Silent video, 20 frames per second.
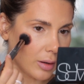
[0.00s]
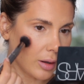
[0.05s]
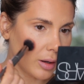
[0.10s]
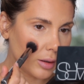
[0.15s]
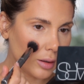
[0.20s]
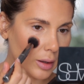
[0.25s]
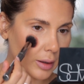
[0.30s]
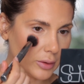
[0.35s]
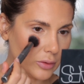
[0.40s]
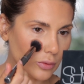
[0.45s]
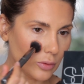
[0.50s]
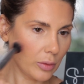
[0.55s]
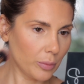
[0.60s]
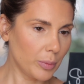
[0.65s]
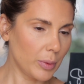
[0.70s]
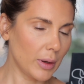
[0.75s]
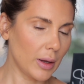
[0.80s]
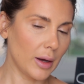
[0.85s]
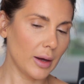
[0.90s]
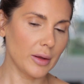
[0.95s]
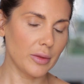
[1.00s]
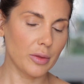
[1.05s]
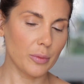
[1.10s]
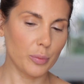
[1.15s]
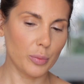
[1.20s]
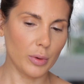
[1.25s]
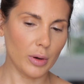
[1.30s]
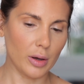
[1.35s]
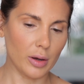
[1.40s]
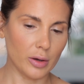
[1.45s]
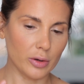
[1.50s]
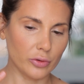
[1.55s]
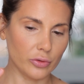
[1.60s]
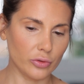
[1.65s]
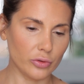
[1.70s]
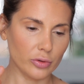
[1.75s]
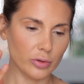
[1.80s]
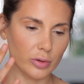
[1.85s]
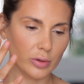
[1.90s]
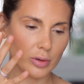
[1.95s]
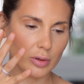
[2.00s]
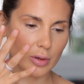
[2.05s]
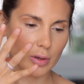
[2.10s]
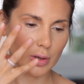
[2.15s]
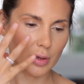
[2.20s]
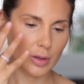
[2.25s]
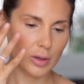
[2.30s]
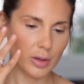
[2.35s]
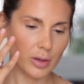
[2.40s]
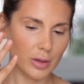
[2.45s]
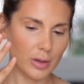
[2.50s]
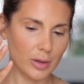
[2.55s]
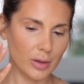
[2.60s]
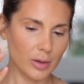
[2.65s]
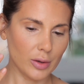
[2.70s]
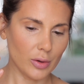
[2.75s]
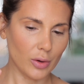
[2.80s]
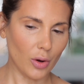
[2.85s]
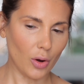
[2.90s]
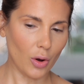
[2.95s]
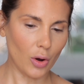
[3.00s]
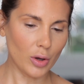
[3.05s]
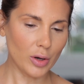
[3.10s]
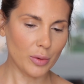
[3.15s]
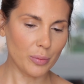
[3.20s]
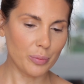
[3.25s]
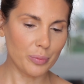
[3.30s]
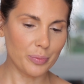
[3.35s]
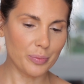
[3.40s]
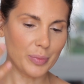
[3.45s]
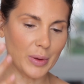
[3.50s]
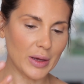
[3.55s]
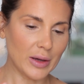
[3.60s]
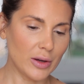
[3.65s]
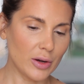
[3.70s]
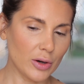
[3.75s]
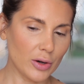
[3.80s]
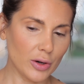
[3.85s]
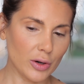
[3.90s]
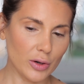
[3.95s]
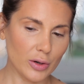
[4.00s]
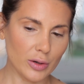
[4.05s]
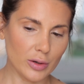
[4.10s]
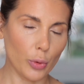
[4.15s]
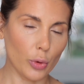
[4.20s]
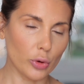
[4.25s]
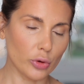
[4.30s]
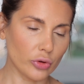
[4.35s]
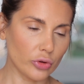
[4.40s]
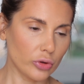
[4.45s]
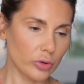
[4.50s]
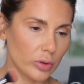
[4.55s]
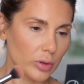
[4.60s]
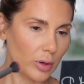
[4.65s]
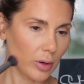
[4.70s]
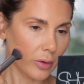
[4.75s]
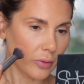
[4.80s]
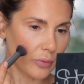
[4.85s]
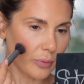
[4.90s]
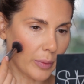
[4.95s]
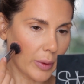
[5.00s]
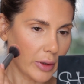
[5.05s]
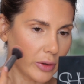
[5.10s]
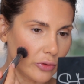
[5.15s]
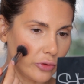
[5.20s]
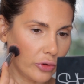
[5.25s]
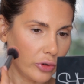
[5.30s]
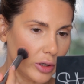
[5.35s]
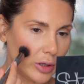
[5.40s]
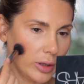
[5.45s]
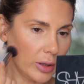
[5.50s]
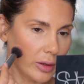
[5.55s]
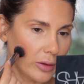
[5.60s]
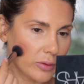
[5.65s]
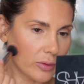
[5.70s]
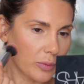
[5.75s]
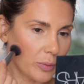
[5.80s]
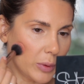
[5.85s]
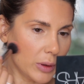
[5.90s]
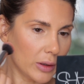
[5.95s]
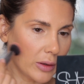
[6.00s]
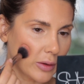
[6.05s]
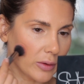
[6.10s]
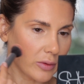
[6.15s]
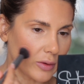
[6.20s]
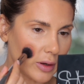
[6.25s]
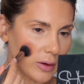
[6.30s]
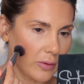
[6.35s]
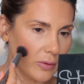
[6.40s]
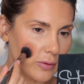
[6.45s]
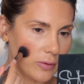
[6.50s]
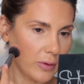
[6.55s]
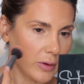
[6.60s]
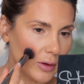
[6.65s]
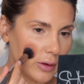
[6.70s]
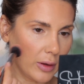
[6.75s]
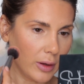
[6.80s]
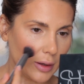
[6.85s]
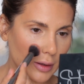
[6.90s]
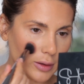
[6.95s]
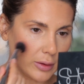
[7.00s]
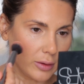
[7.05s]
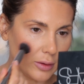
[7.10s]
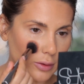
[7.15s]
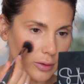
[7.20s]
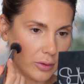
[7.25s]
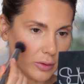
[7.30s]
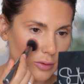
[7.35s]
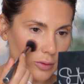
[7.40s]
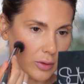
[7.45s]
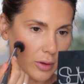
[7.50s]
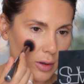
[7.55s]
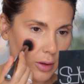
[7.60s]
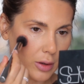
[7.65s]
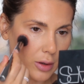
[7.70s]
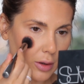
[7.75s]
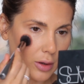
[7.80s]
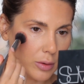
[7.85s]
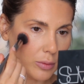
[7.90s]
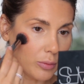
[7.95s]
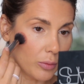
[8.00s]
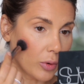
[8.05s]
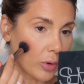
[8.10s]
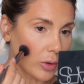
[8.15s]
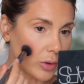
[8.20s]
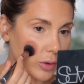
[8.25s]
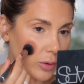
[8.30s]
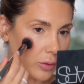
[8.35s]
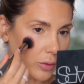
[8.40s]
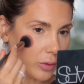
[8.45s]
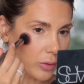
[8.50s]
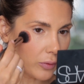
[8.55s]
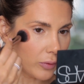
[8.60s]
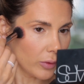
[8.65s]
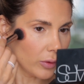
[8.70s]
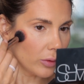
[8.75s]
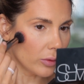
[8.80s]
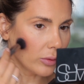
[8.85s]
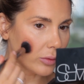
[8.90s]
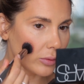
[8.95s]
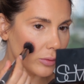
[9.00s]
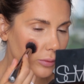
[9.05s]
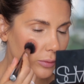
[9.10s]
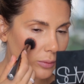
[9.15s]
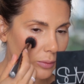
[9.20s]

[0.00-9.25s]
I like to apply the blush on a bigger portion of my cheeks because I feel like it looks more youthful